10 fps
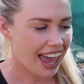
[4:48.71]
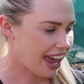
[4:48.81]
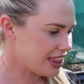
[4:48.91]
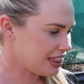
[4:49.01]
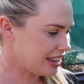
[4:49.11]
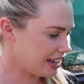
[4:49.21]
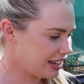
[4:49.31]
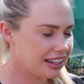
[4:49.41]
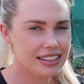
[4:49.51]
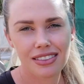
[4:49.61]
and
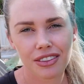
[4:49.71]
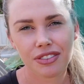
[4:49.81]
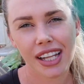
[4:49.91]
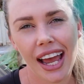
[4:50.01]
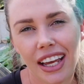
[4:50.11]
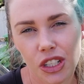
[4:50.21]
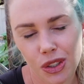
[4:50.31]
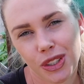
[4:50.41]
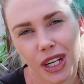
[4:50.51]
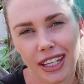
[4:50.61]
then it's sort of like a
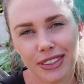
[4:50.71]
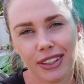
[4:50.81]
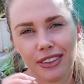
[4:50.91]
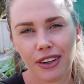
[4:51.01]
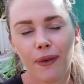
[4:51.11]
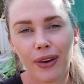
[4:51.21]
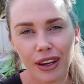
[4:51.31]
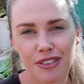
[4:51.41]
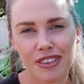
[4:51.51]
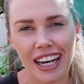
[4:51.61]
treasure hunt on going
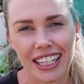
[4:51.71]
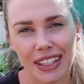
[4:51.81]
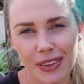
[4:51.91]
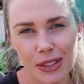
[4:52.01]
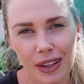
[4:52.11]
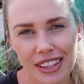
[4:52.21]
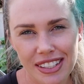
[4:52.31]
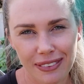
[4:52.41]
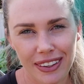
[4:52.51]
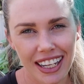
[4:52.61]
and finding which ones
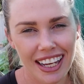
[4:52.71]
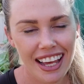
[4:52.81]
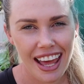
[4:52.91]
are ready.